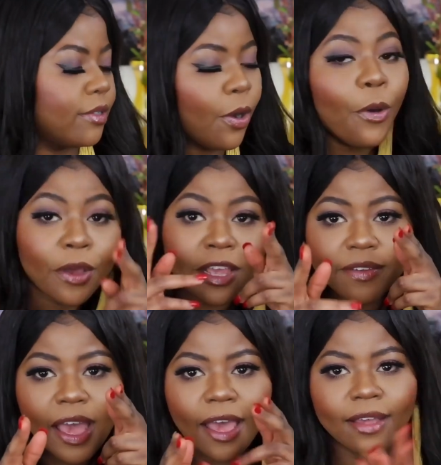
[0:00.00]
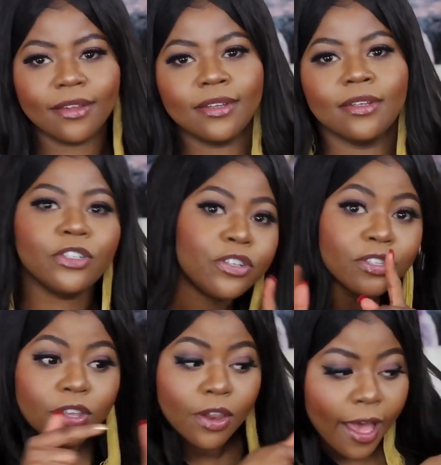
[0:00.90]
On y va!
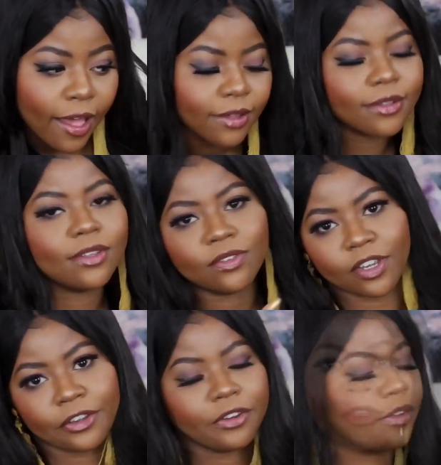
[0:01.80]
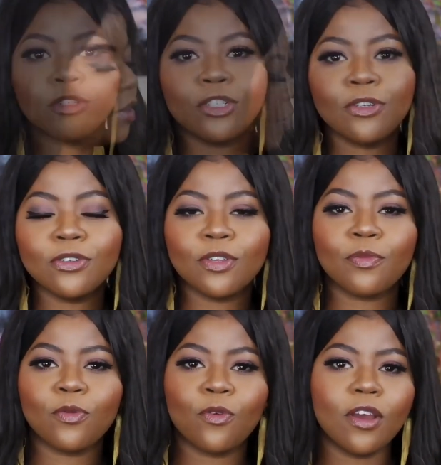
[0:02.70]
Jusque là! It's right here. So shoes
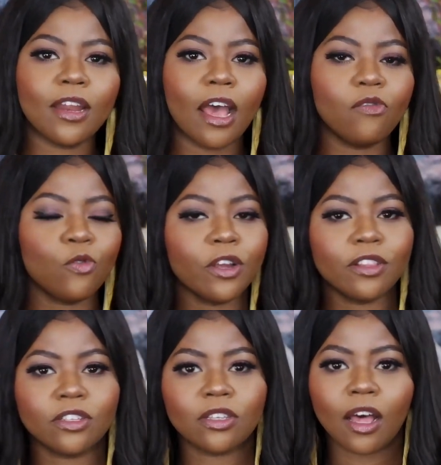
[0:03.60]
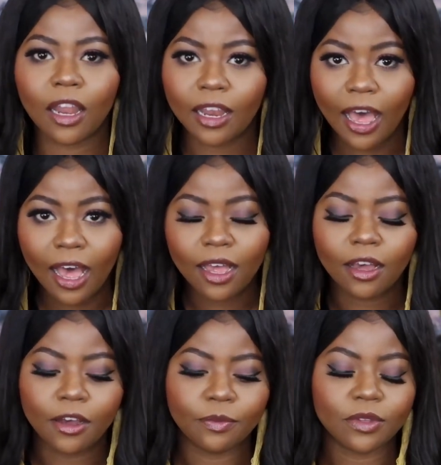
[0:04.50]
number one, I've worn this a lot.
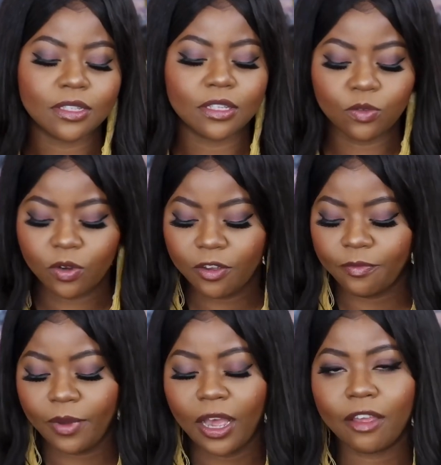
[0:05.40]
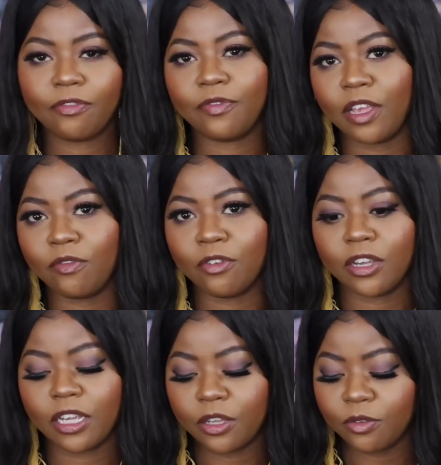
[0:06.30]
This is one of my
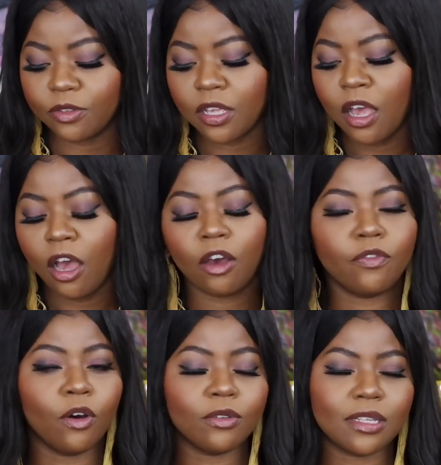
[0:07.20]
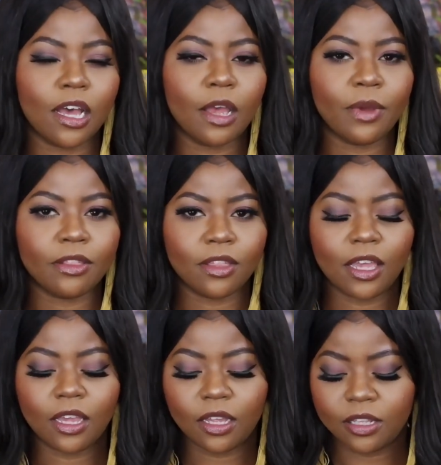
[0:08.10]
favorite heels of all time. I
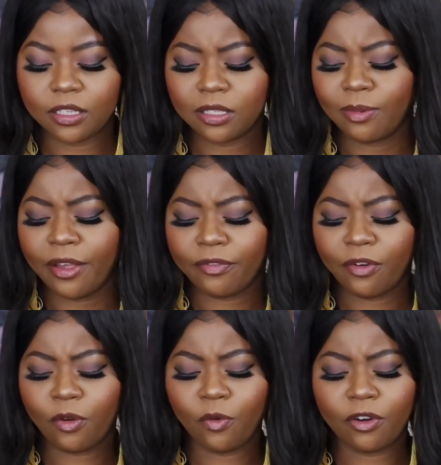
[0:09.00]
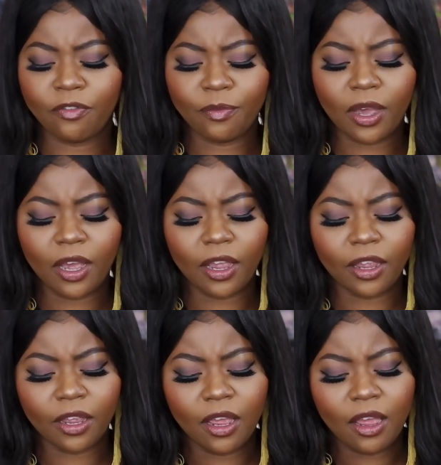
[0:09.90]
think this is by far one of
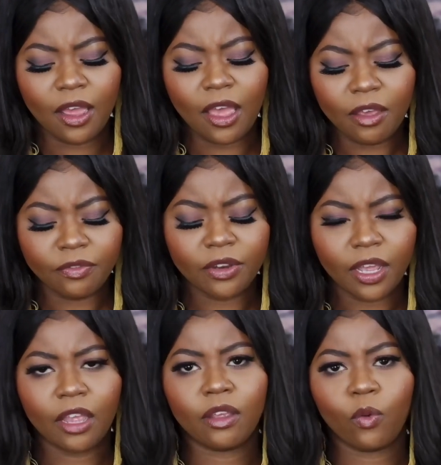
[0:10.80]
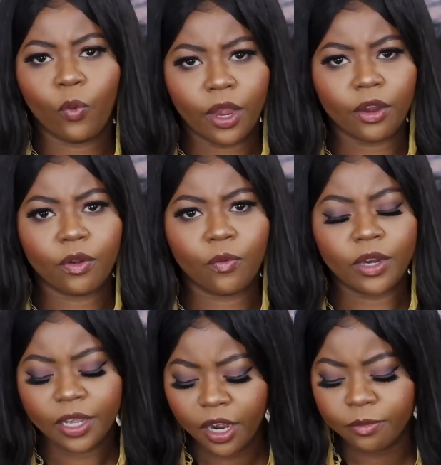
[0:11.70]
my everyday wear when
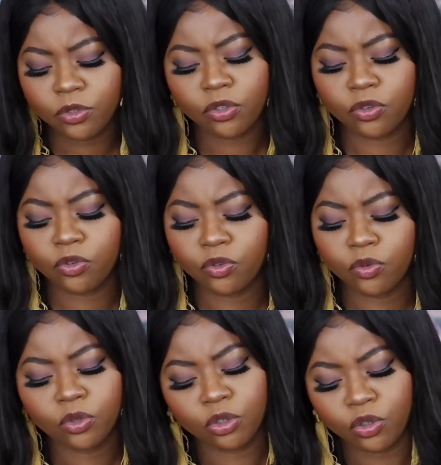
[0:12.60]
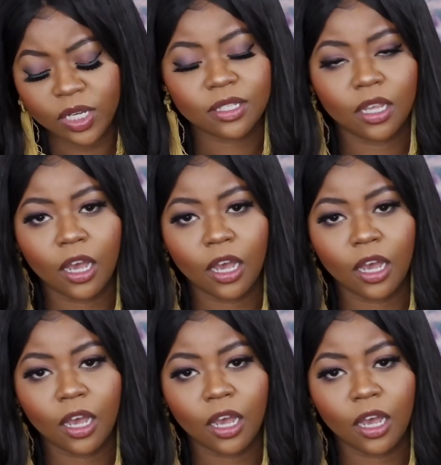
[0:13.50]
it comes to dressing